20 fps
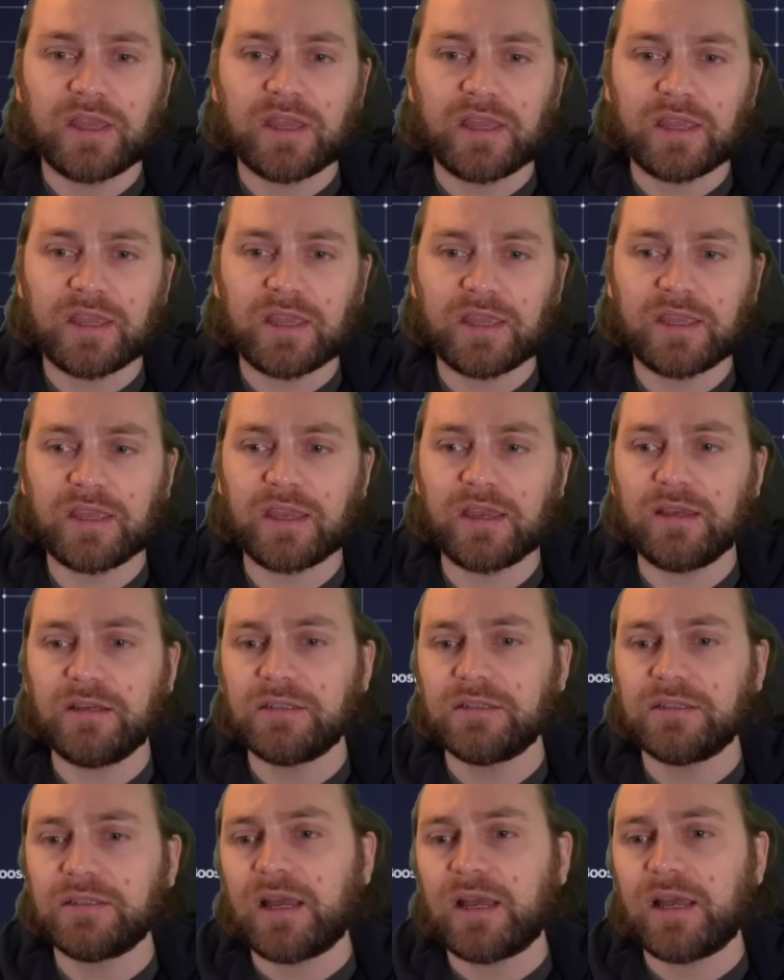here
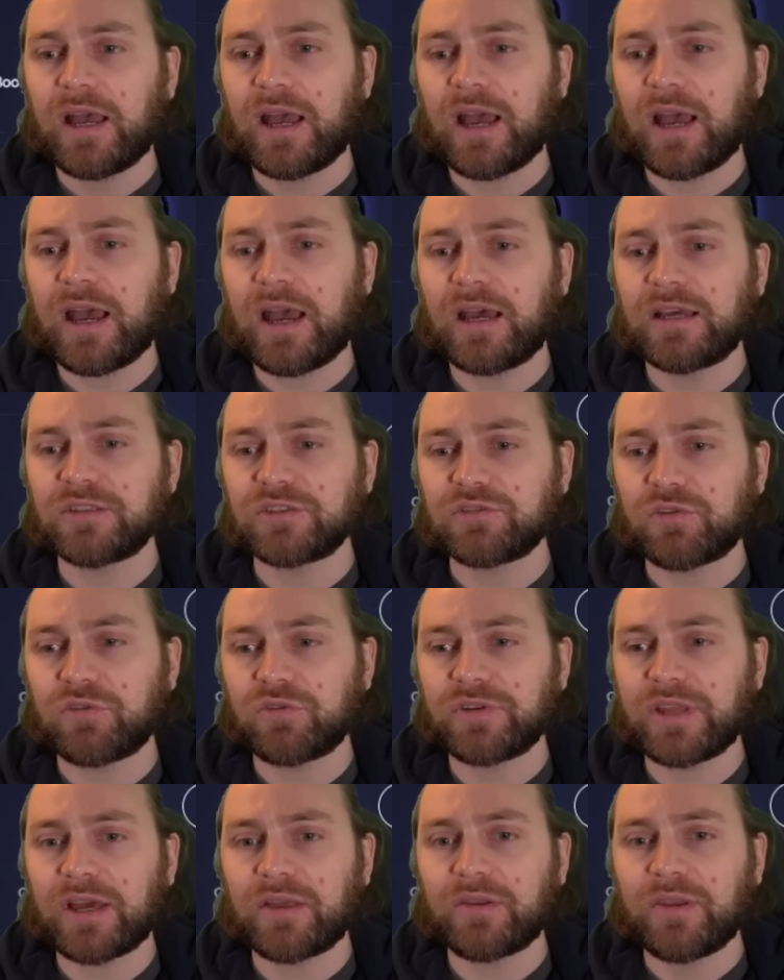and scroll
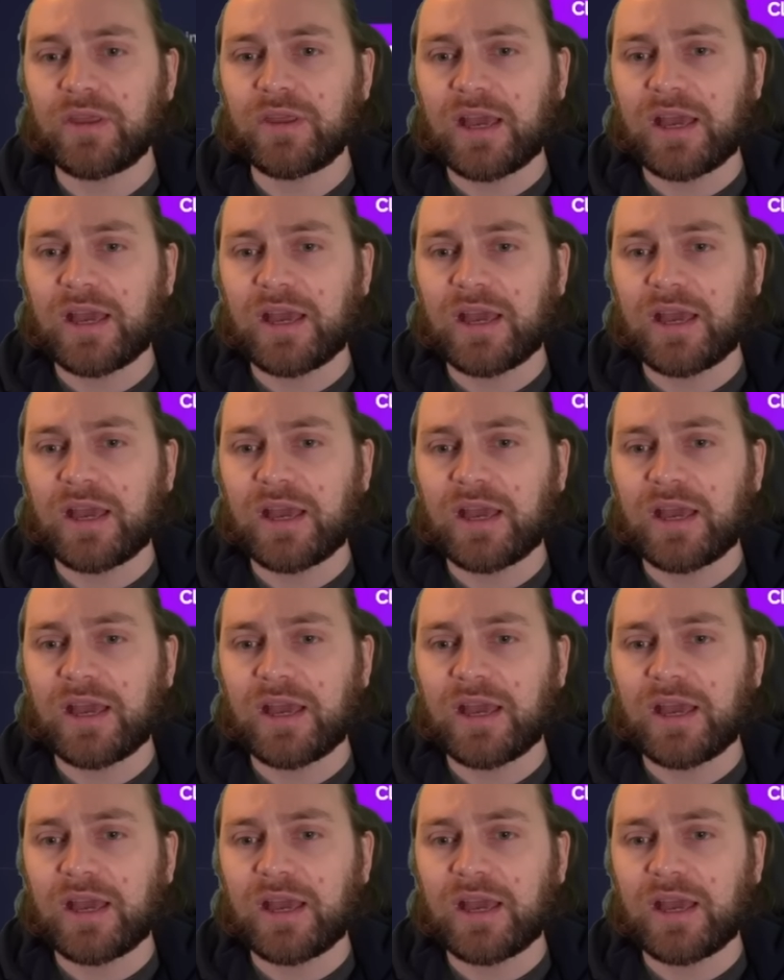down.